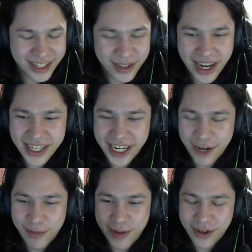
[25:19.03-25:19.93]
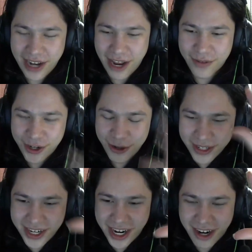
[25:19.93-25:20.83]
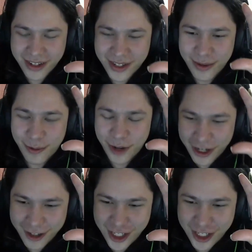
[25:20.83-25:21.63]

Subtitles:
So the idea here would be you'd have two stars, one goes